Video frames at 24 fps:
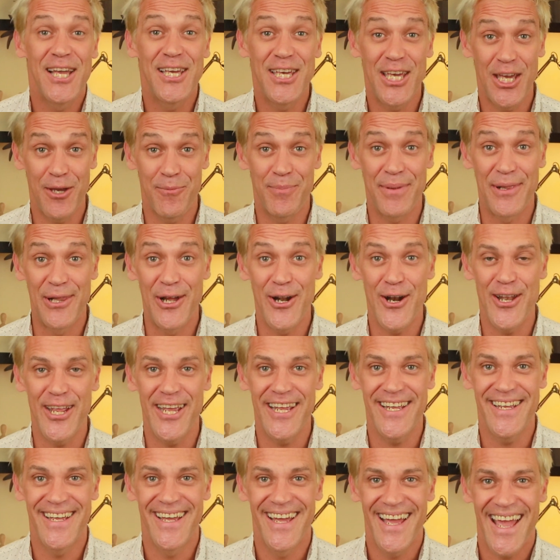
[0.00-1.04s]
Keep
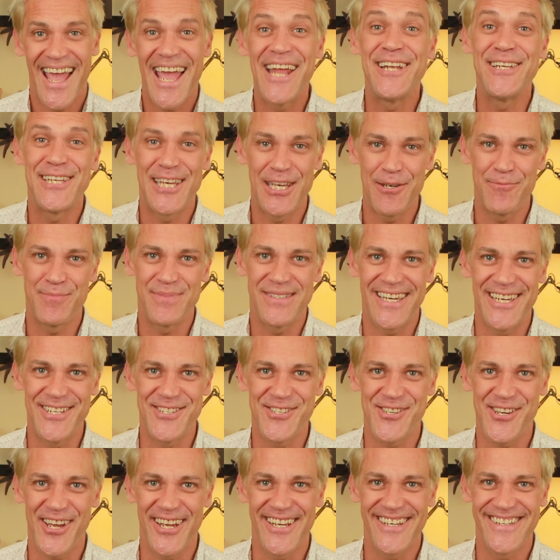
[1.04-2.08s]
learning and keep
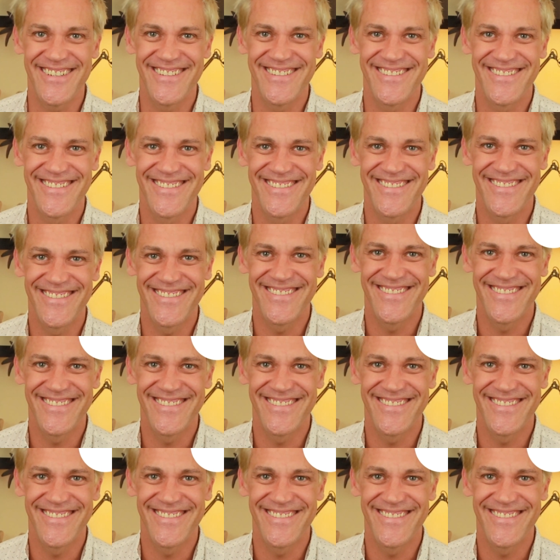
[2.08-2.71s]
teaching.